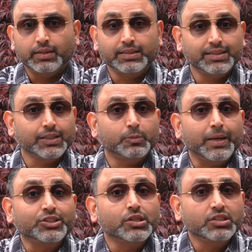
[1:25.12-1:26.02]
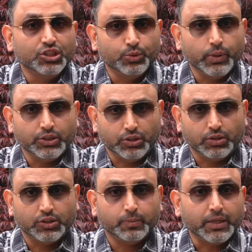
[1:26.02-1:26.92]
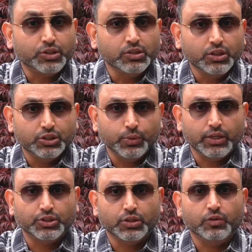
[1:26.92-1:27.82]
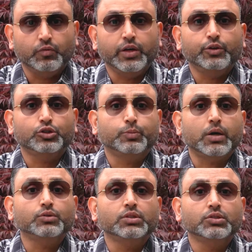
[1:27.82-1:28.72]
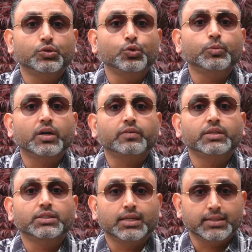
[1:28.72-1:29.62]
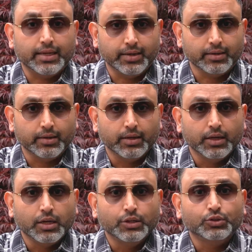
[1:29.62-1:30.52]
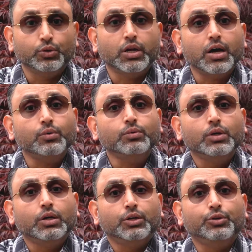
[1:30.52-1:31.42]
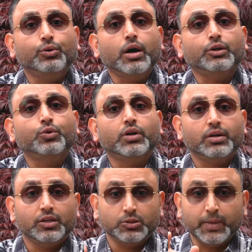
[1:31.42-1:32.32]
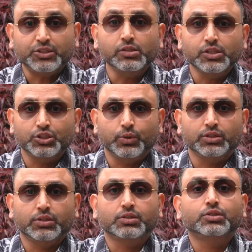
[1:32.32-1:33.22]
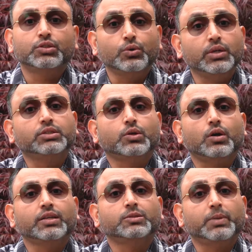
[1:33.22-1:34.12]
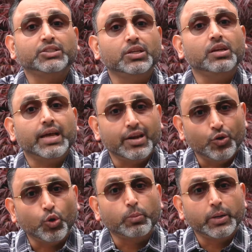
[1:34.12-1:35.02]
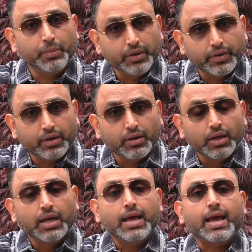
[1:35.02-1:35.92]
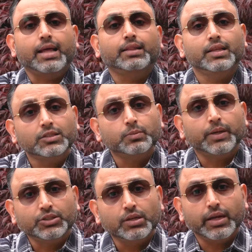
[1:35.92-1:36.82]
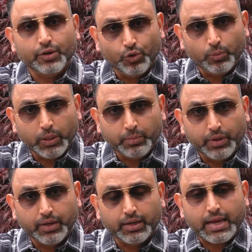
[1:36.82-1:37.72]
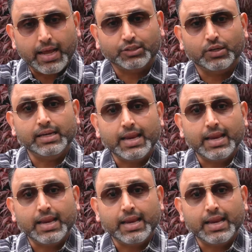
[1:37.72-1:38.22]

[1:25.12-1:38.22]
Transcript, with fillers: This is a special situation, special situation where your spouse's group coverage has ended. So now you, you are under a special situation, so it's called a special enrollment period and this special enrollment period actually